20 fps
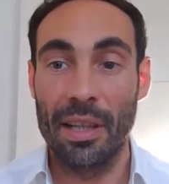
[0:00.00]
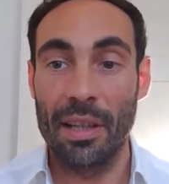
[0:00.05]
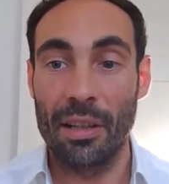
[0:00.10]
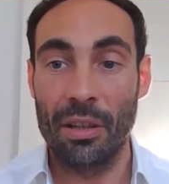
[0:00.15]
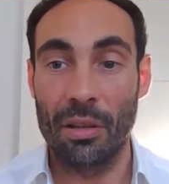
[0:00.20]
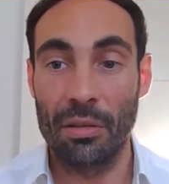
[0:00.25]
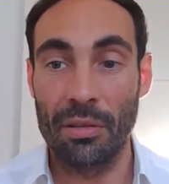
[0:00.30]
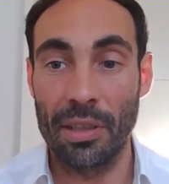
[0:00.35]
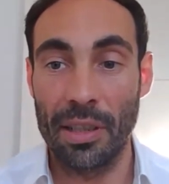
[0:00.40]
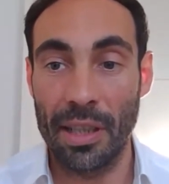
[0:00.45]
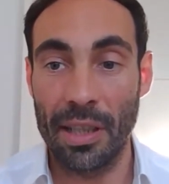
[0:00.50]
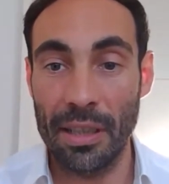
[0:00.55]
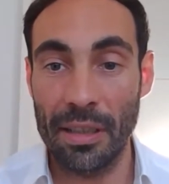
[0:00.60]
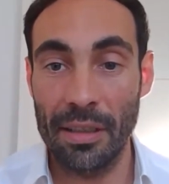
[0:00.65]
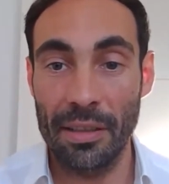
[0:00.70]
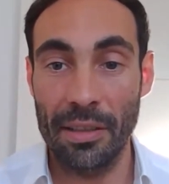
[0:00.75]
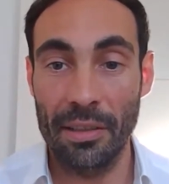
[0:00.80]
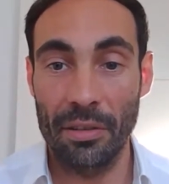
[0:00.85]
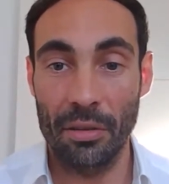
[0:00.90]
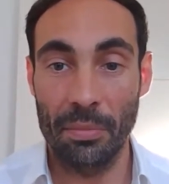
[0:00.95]
continental
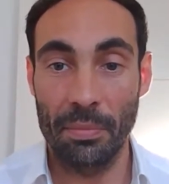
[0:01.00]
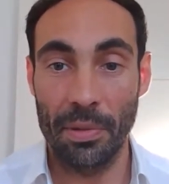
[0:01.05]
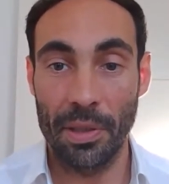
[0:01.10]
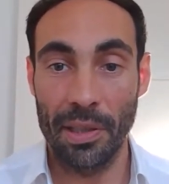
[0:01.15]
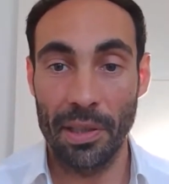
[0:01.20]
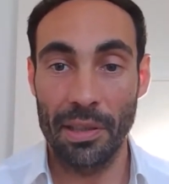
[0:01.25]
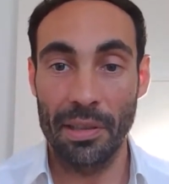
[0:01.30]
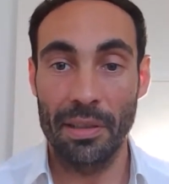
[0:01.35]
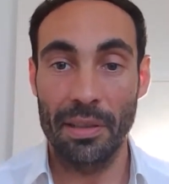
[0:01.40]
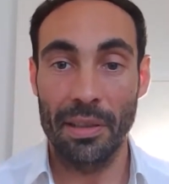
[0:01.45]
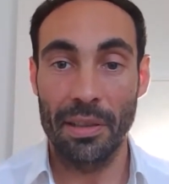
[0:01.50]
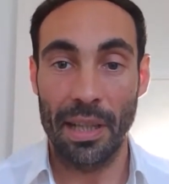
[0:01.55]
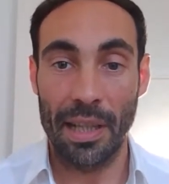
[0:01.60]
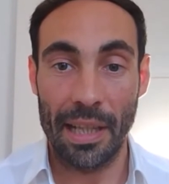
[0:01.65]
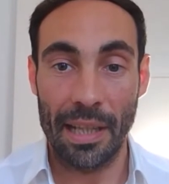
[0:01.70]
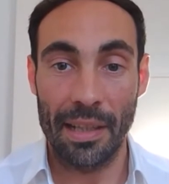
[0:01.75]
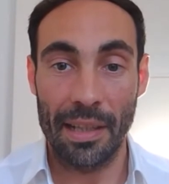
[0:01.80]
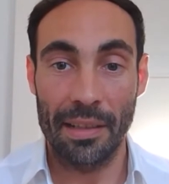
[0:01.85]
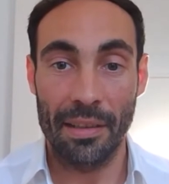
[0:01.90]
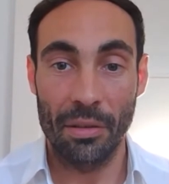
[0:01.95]
European
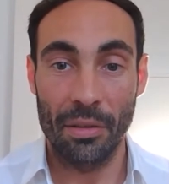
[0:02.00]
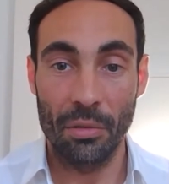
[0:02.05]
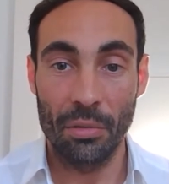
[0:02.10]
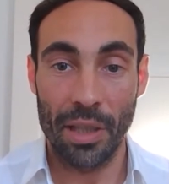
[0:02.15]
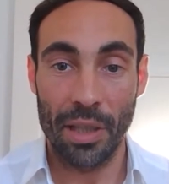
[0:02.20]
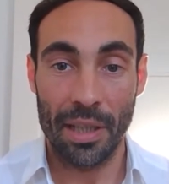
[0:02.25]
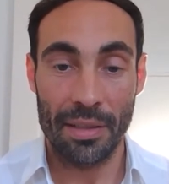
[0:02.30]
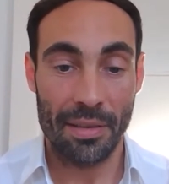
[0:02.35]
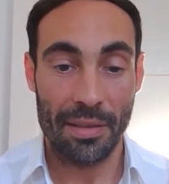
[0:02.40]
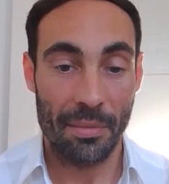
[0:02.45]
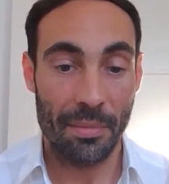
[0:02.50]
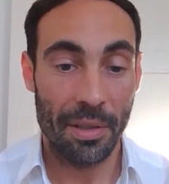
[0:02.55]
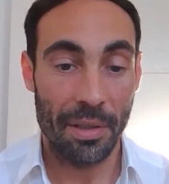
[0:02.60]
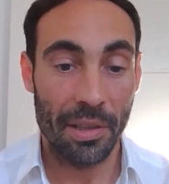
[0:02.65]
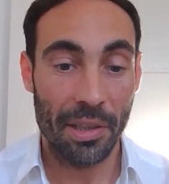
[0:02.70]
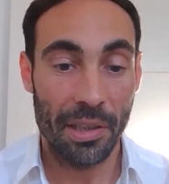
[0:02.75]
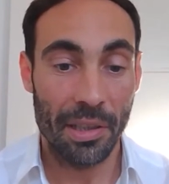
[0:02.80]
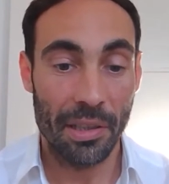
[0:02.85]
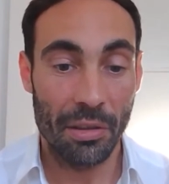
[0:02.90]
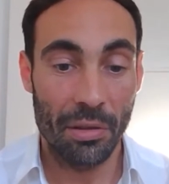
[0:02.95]
and US
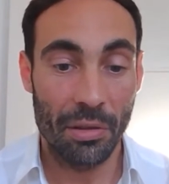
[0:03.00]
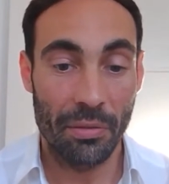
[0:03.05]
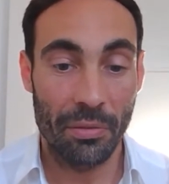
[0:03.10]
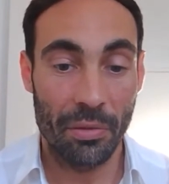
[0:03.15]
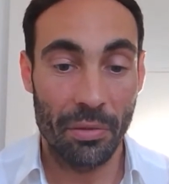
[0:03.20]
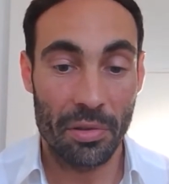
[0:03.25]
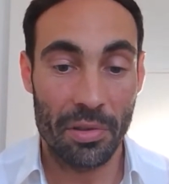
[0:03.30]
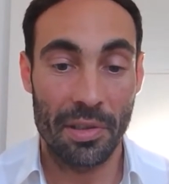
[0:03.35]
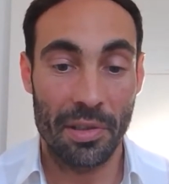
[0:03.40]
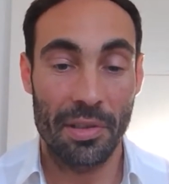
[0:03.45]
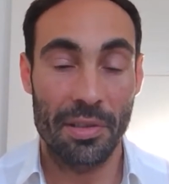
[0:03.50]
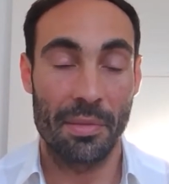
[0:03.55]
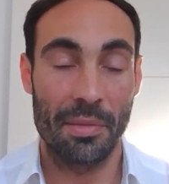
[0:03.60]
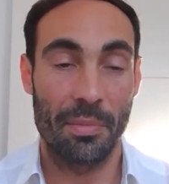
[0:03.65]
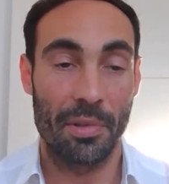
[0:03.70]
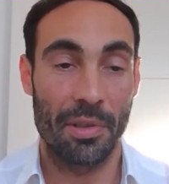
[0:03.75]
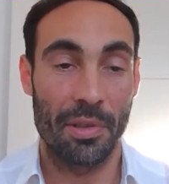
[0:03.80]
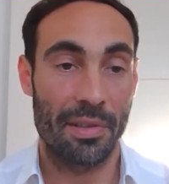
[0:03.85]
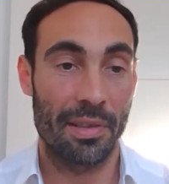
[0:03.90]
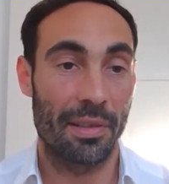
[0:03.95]
American universities,
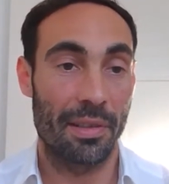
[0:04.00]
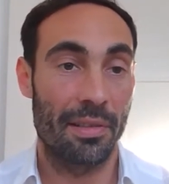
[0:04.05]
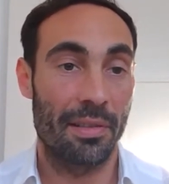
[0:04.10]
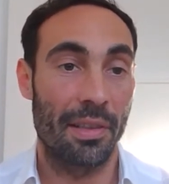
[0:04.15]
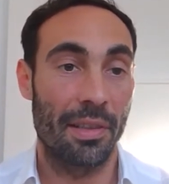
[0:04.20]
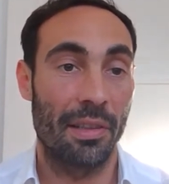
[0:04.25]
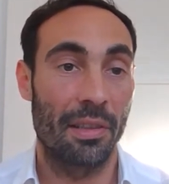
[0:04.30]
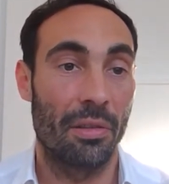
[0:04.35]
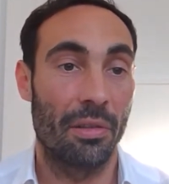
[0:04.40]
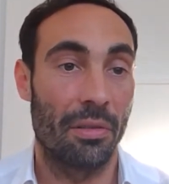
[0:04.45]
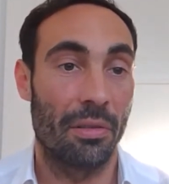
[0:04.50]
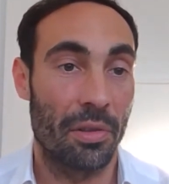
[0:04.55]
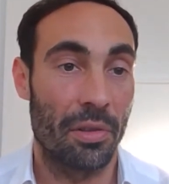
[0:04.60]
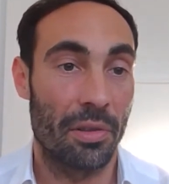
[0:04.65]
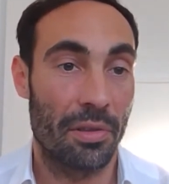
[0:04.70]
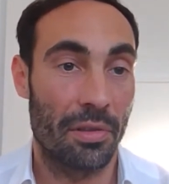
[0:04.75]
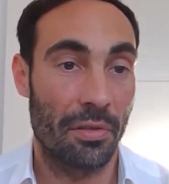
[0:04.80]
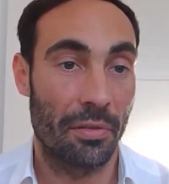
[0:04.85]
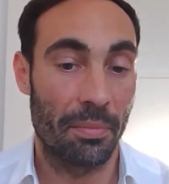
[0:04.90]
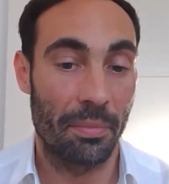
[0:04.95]
amongst others at the
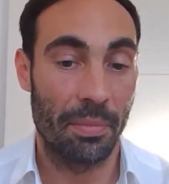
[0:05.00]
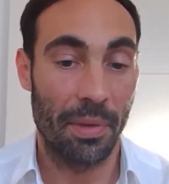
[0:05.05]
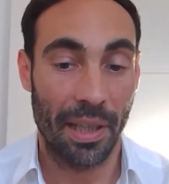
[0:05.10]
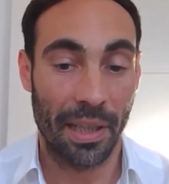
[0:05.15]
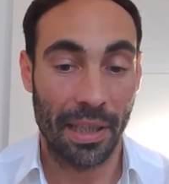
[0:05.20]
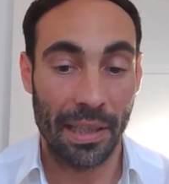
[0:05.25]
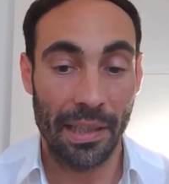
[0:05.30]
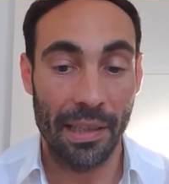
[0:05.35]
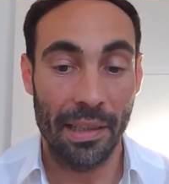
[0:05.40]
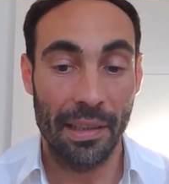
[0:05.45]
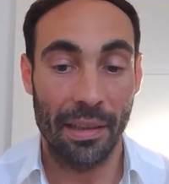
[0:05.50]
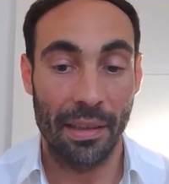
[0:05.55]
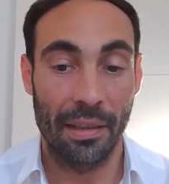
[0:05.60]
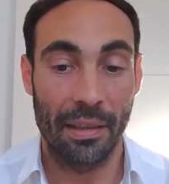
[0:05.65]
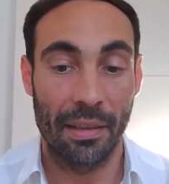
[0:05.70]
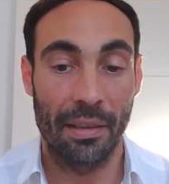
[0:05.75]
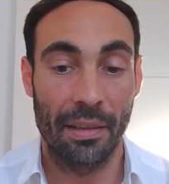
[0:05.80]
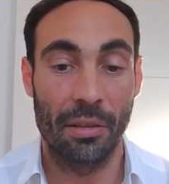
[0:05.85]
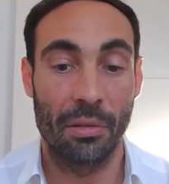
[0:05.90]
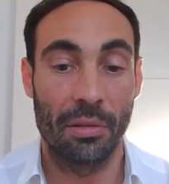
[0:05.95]
University of Paris,
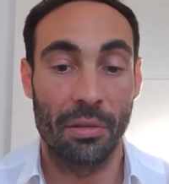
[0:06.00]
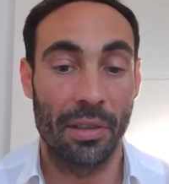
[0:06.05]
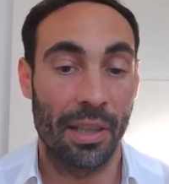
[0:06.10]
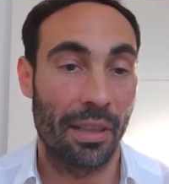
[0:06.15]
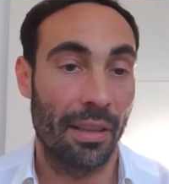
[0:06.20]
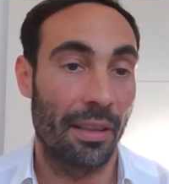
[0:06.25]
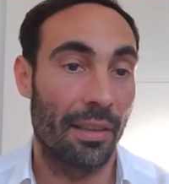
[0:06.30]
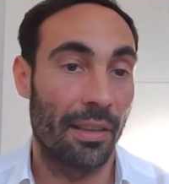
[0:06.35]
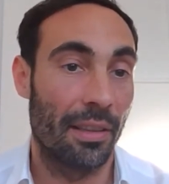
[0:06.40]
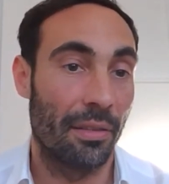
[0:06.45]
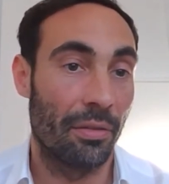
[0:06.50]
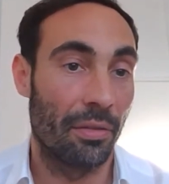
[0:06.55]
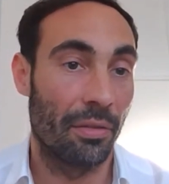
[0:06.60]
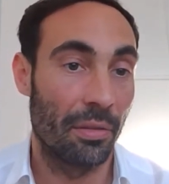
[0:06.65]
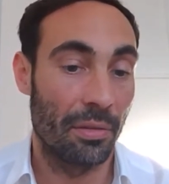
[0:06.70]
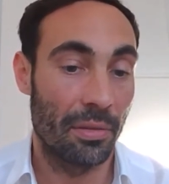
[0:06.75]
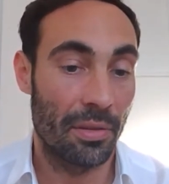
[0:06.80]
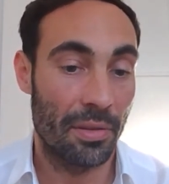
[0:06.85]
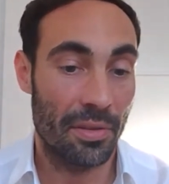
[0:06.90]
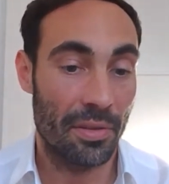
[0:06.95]
uh, Nanterre La
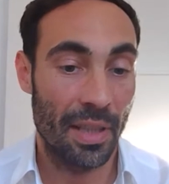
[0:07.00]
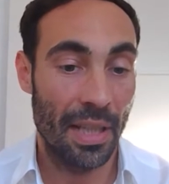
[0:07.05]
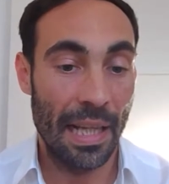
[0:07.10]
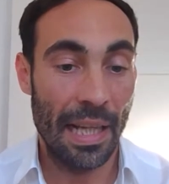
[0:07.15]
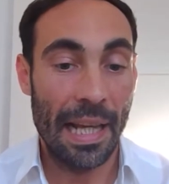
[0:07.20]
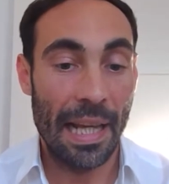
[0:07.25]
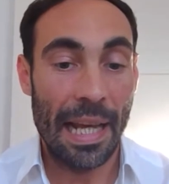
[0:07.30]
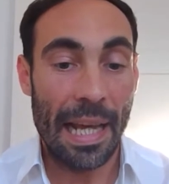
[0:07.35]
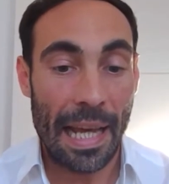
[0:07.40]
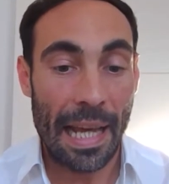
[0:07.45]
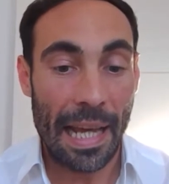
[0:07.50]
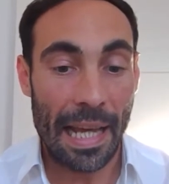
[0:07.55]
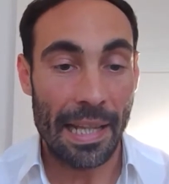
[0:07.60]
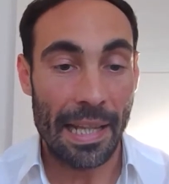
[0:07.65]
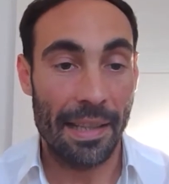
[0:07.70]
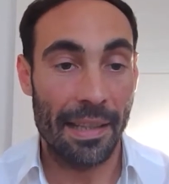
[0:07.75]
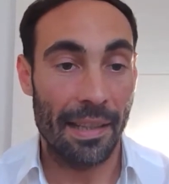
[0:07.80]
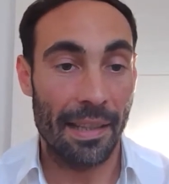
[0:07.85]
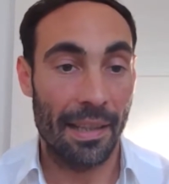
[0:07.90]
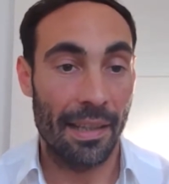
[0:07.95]
Défense,
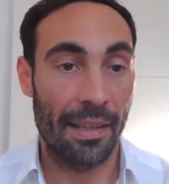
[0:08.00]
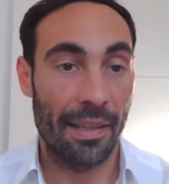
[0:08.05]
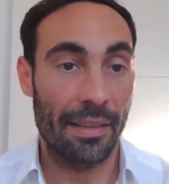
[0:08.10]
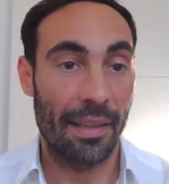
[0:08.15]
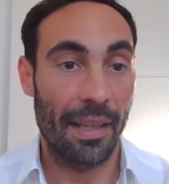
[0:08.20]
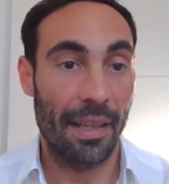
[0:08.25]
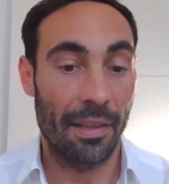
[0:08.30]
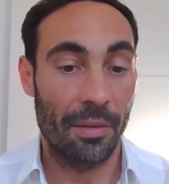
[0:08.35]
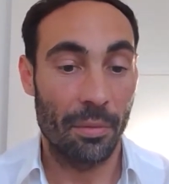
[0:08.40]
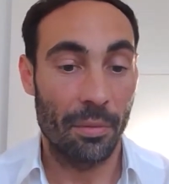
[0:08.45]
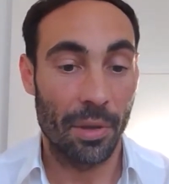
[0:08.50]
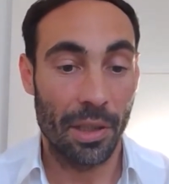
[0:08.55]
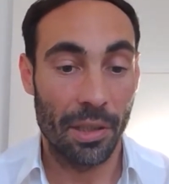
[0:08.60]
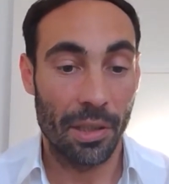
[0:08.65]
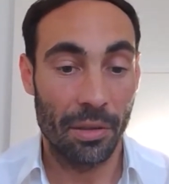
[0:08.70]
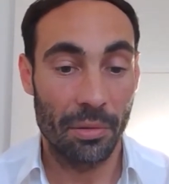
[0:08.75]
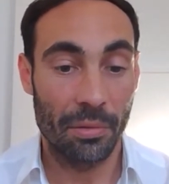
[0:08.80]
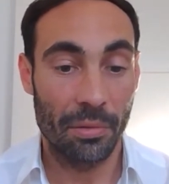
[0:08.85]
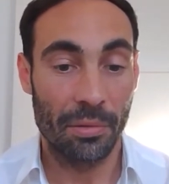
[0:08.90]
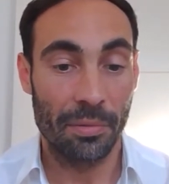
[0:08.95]
and at
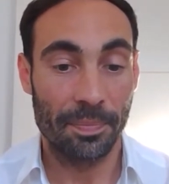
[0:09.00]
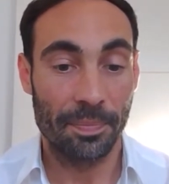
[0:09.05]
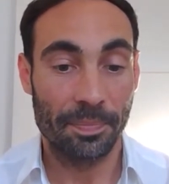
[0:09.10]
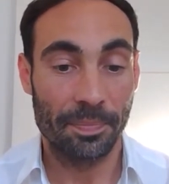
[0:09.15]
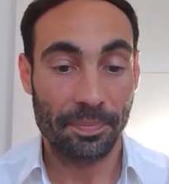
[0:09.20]
NYU.